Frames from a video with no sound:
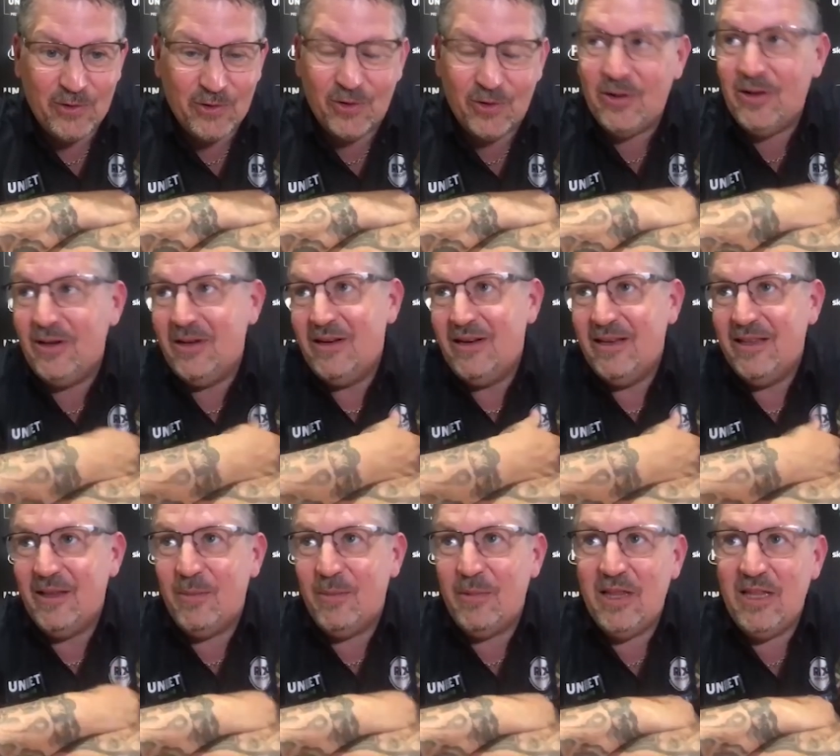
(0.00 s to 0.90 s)
So
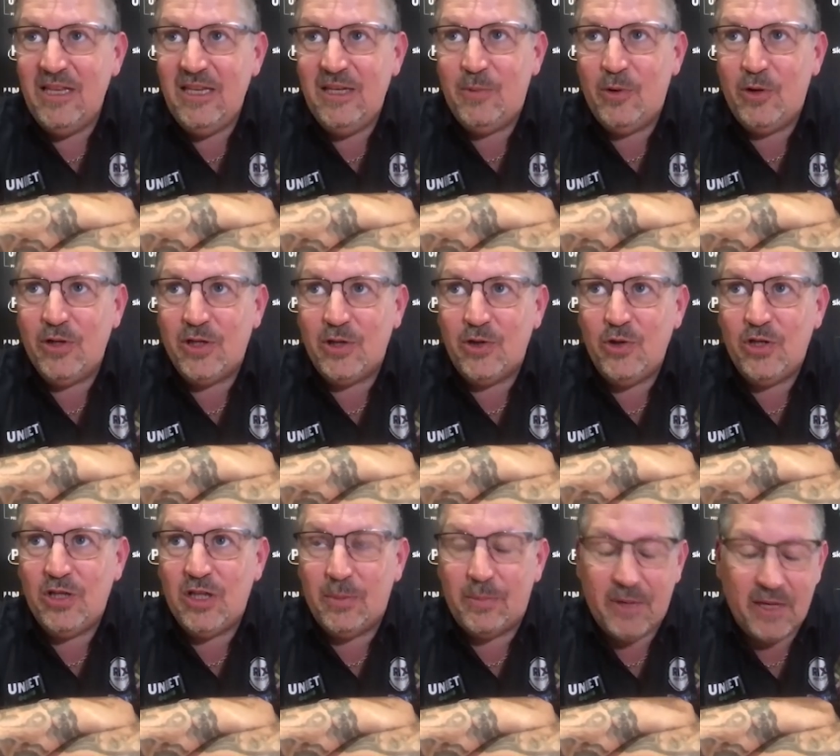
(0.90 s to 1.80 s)
these boys are
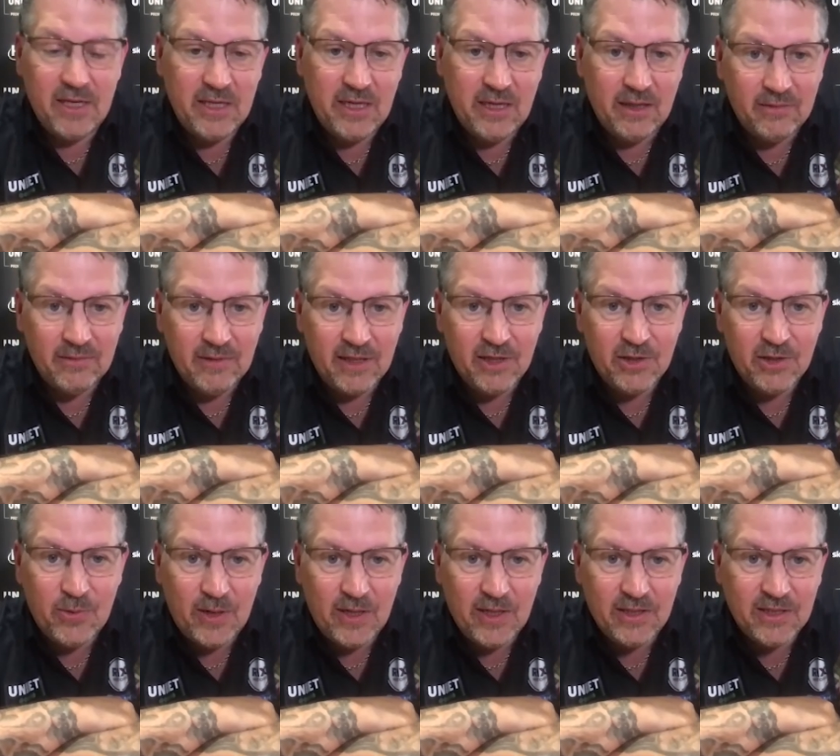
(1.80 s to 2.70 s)
used to playing here, nice
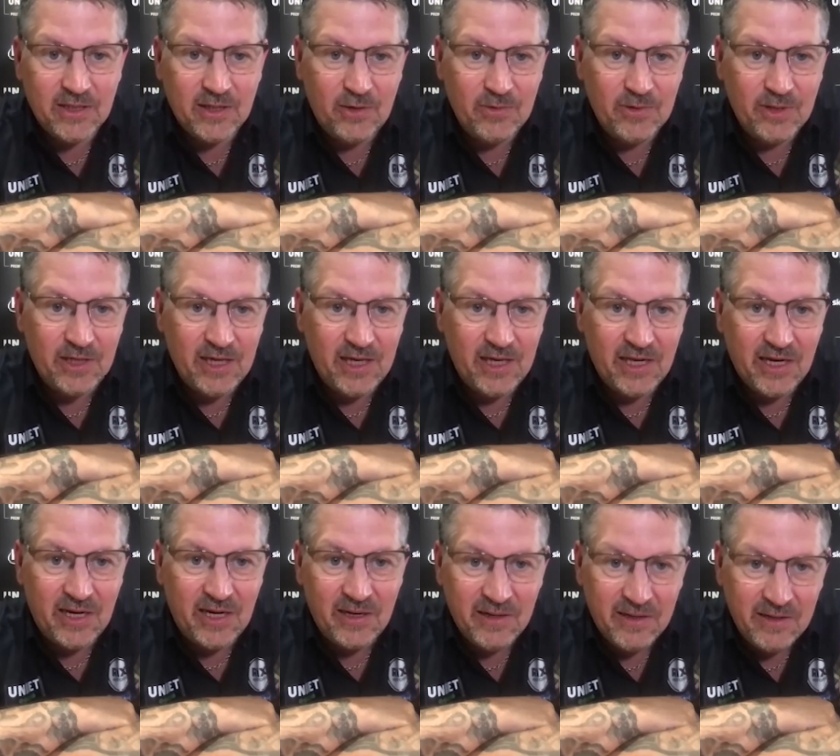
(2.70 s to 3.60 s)
quiet surrounding
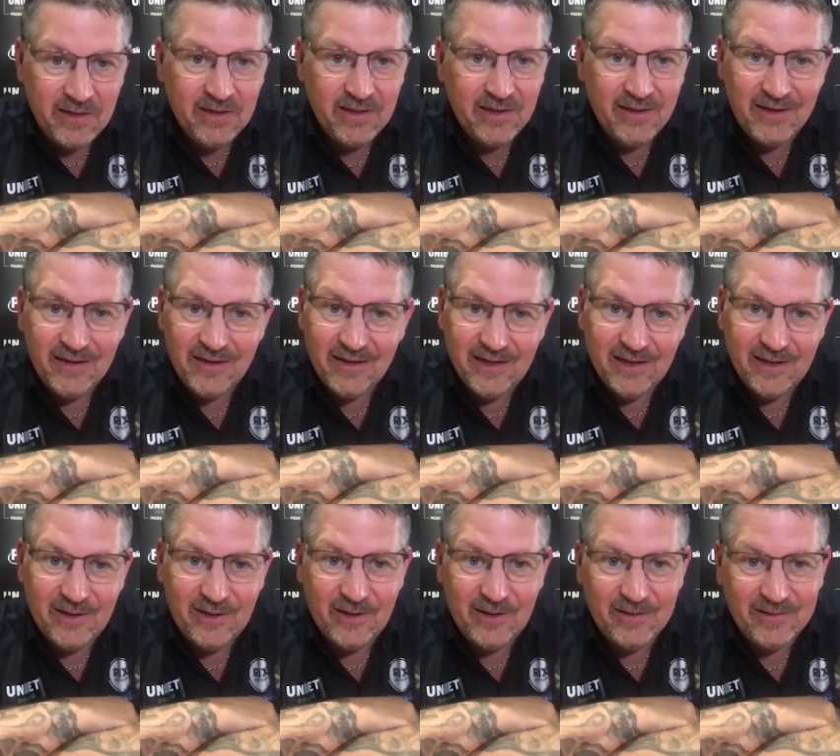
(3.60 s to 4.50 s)
area, you
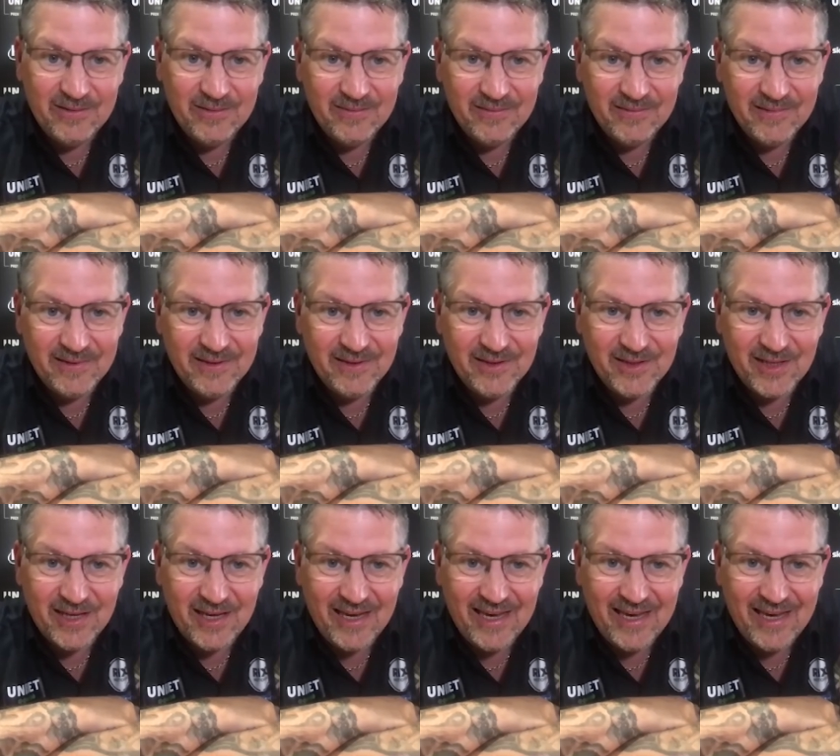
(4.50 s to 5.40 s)
know. It's
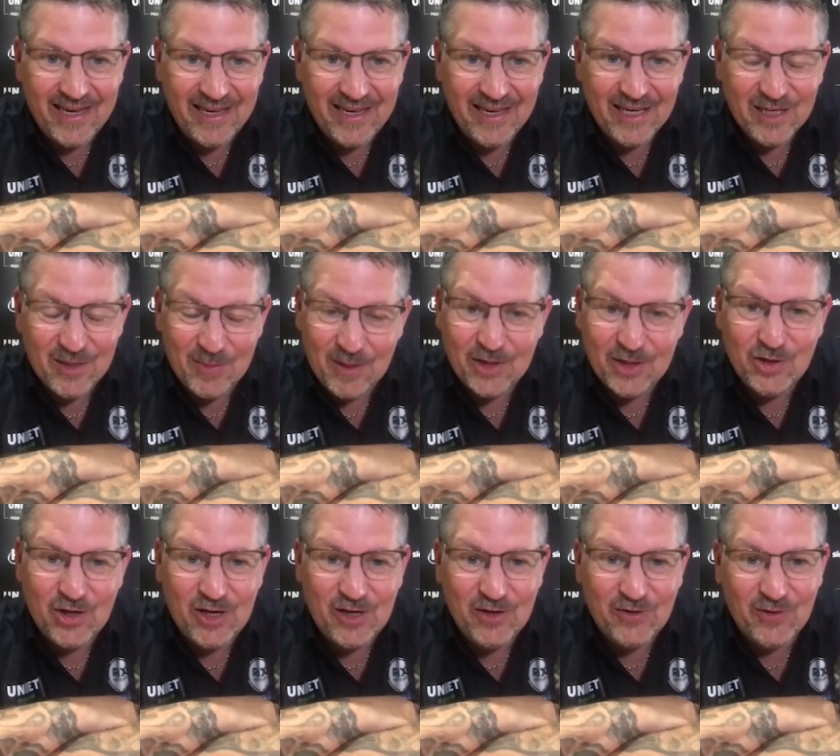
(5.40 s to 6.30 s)
a big
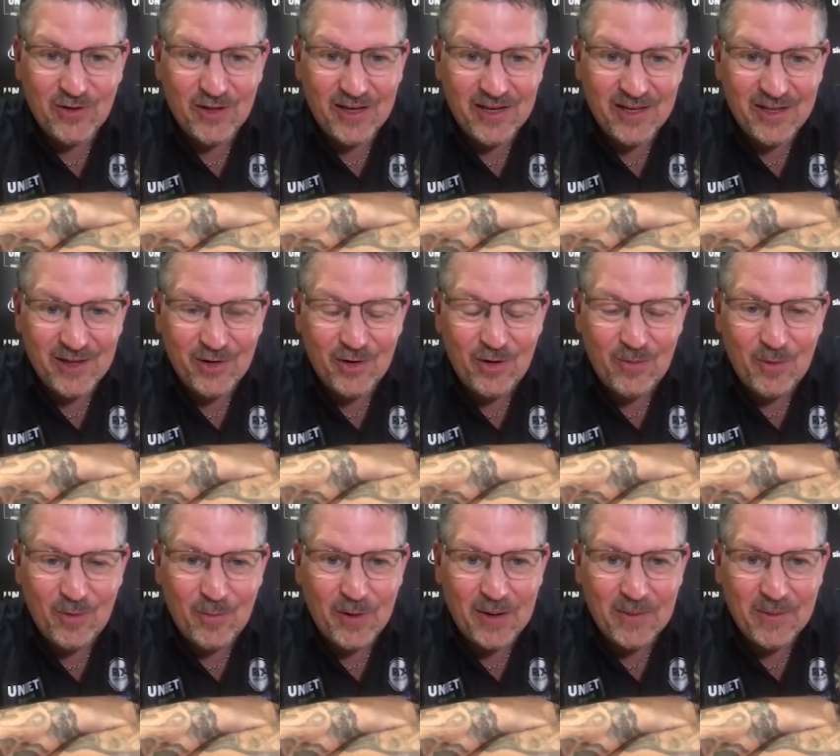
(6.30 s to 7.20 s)
change for the
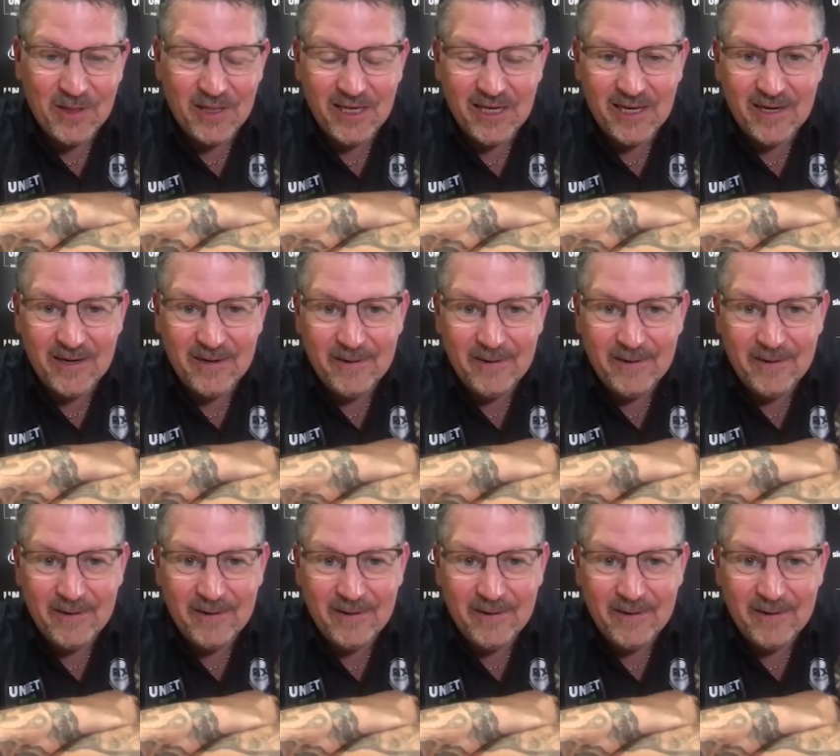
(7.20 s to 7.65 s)
normal Premier League.